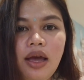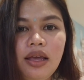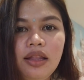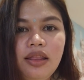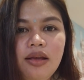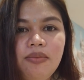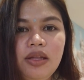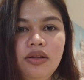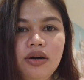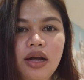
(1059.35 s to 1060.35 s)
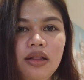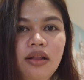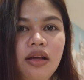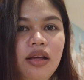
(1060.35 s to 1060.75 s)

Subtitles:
I can take video, right?